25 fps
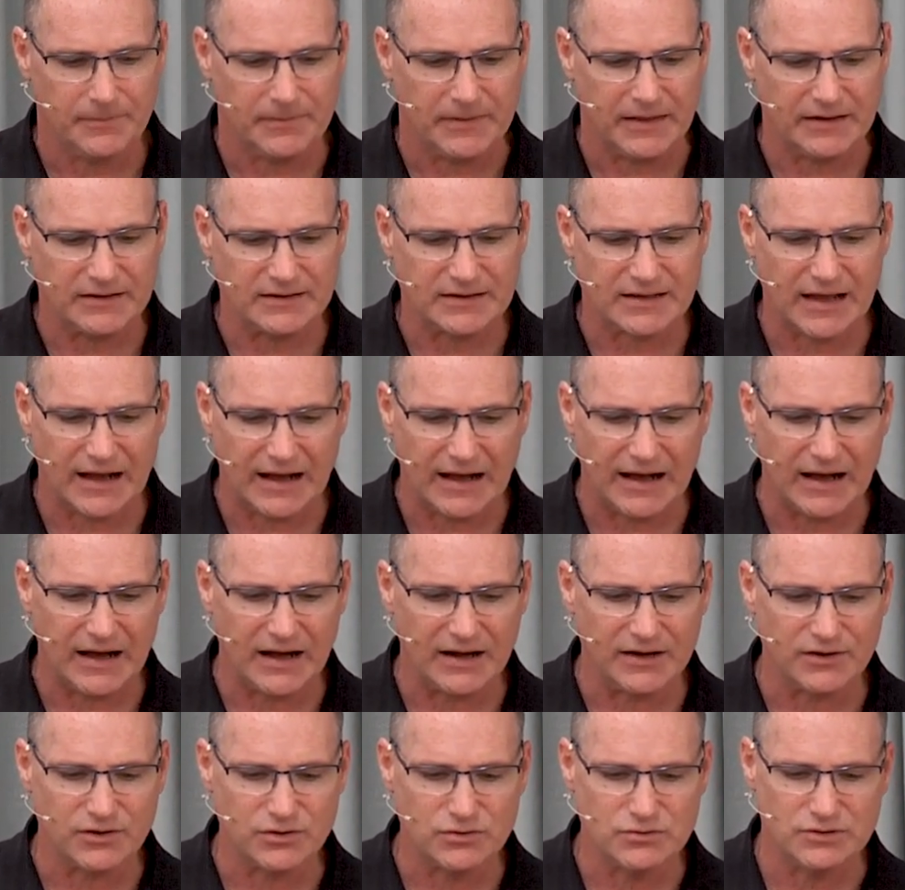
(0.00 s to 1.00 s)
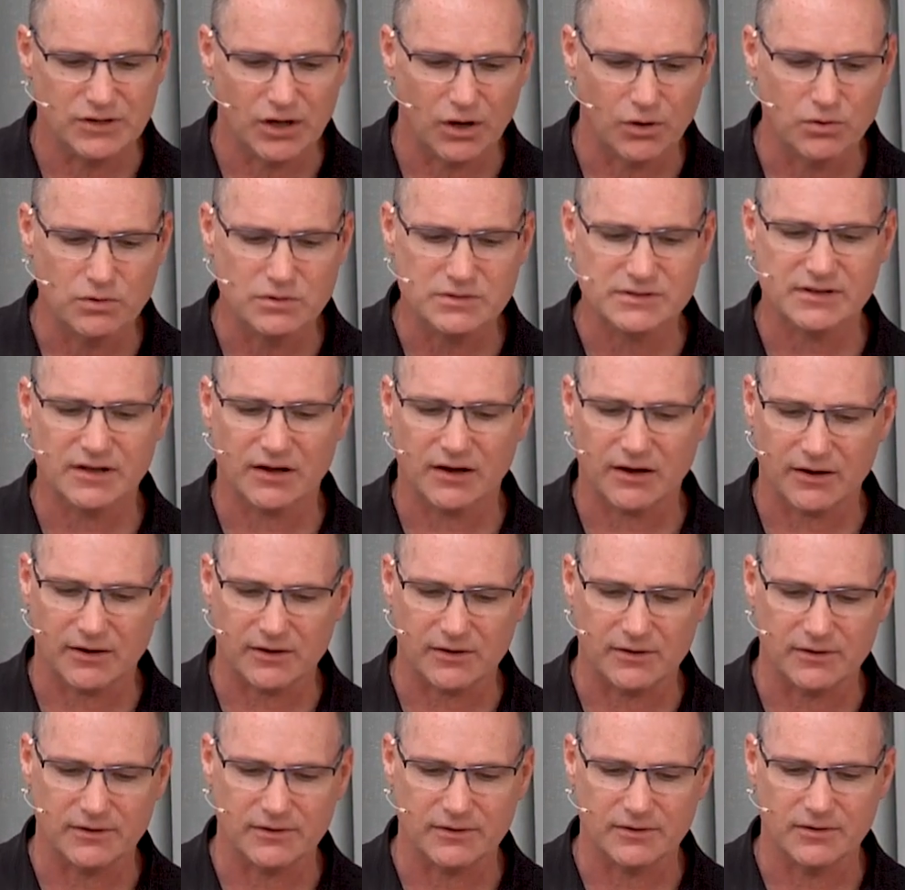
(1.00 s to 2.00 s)
And God, who knows the
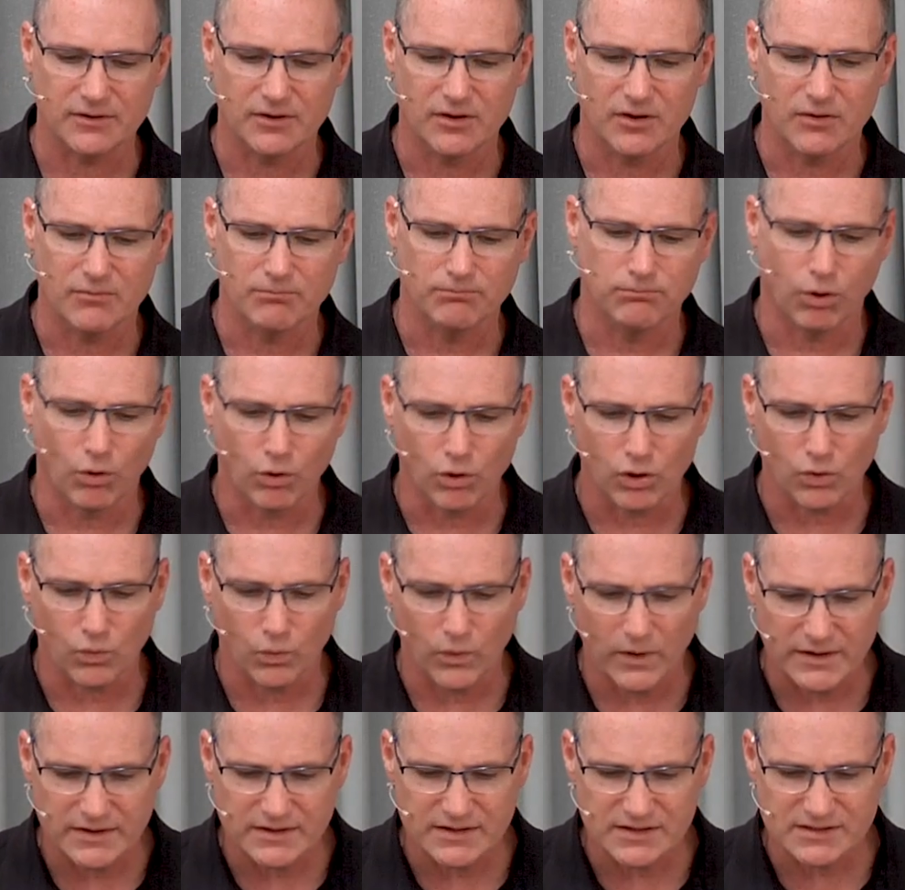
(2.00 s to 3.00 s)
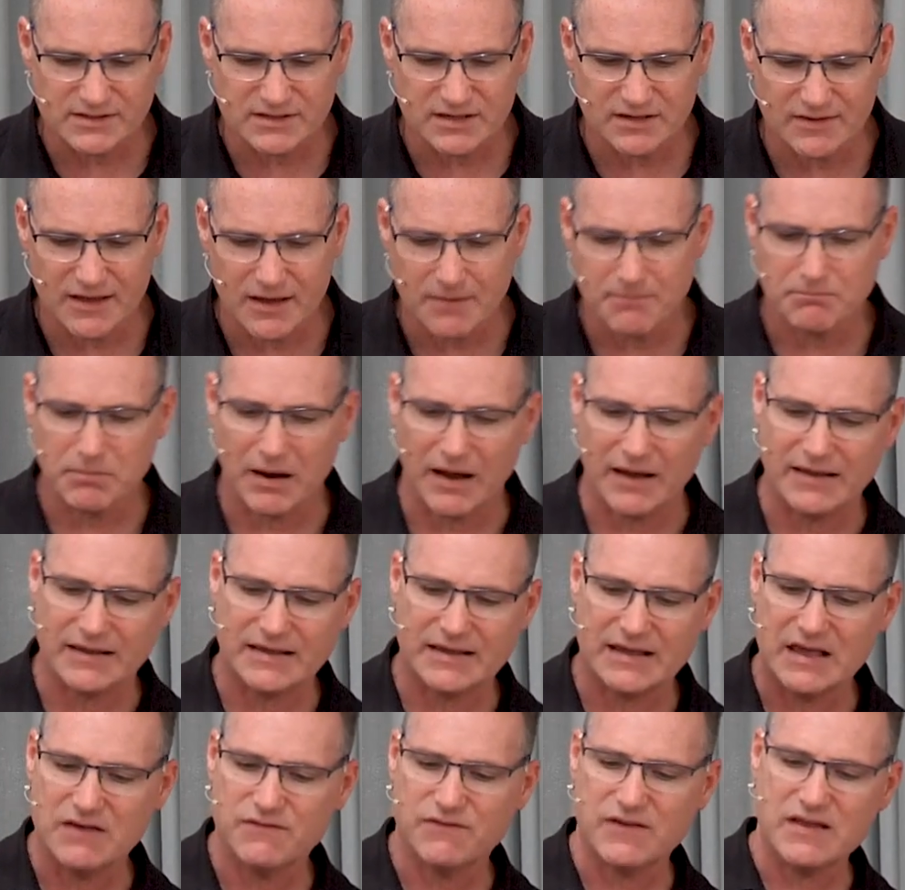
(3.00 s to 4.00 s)
heart, bore witness to them by
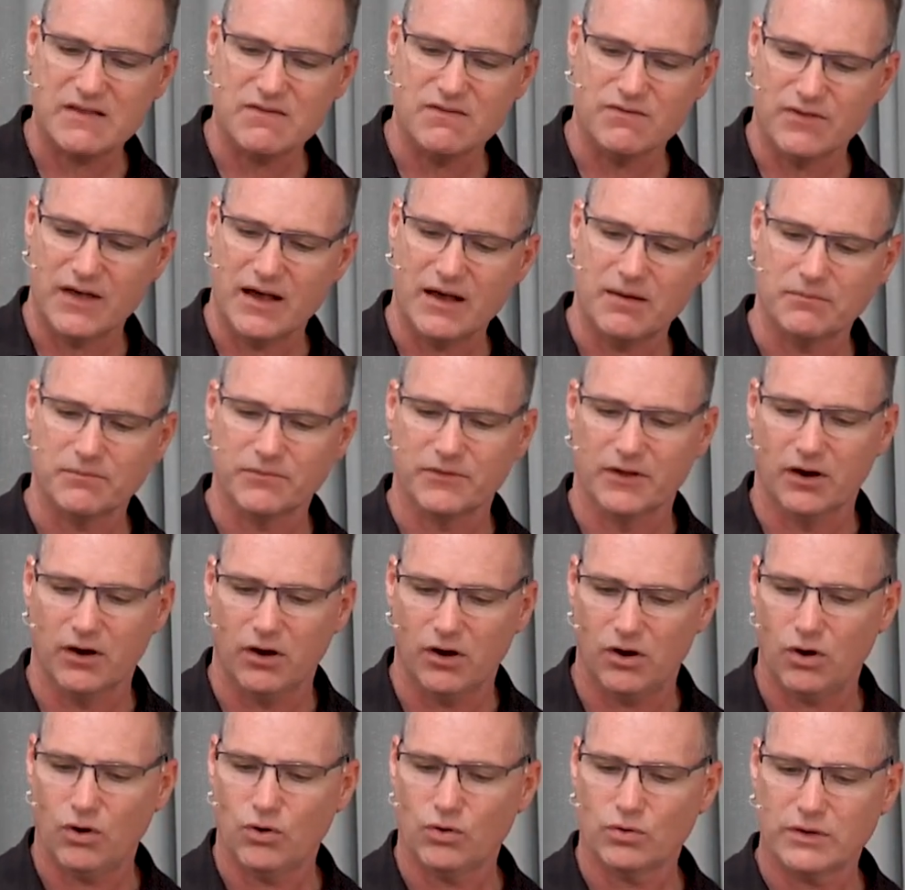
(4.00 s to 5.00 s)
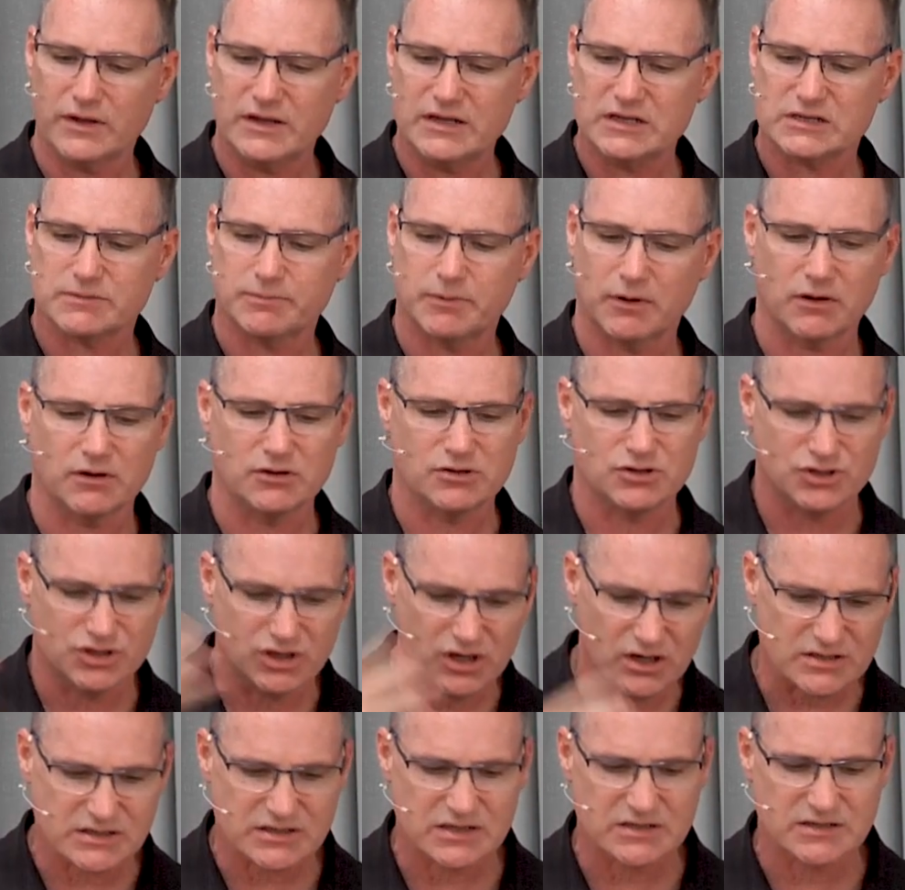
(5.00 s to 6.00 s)
giving them the Holy Spirit
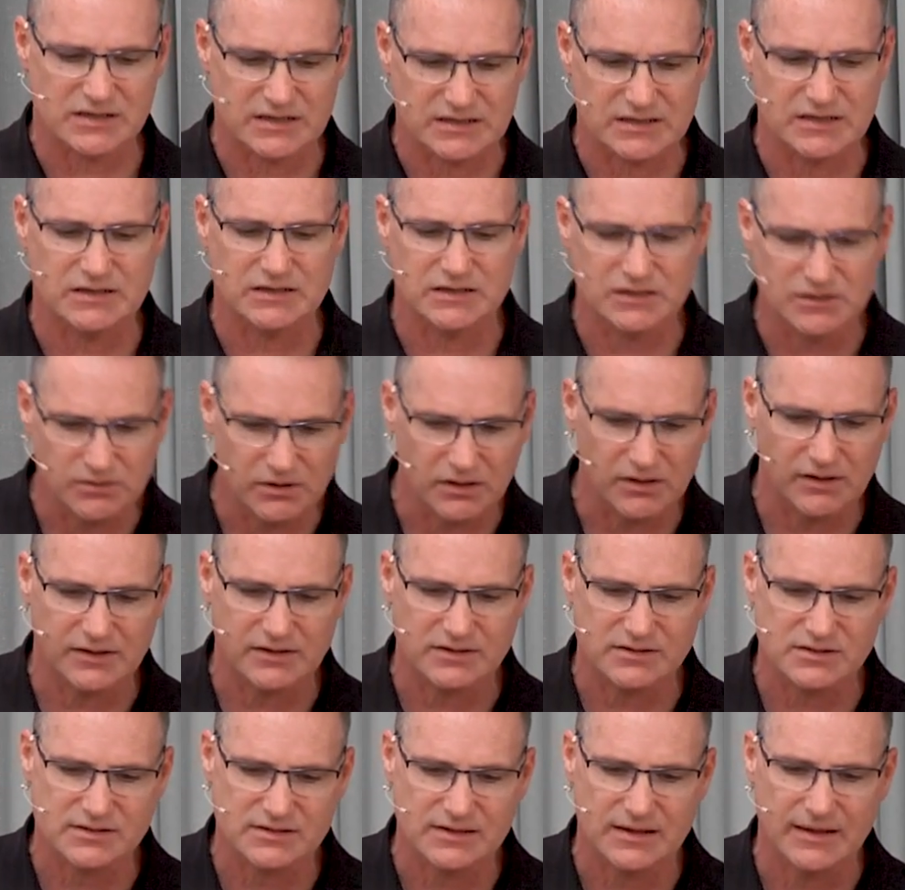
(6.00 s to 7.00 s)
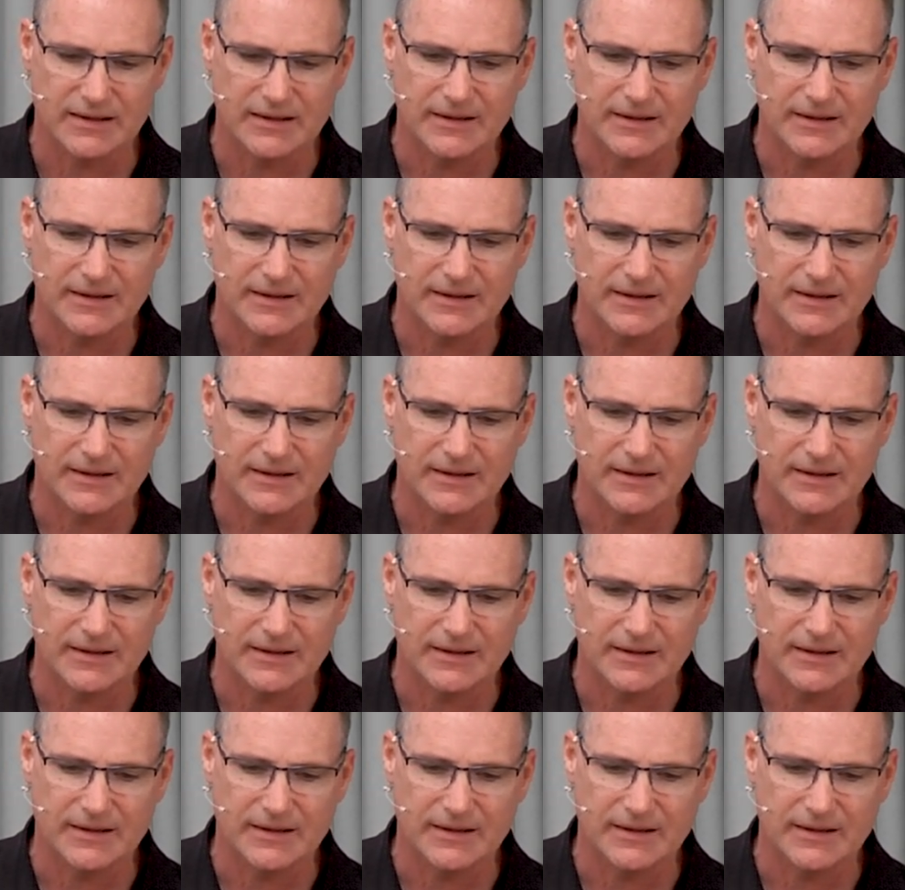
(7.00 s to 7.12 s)
just as he did to us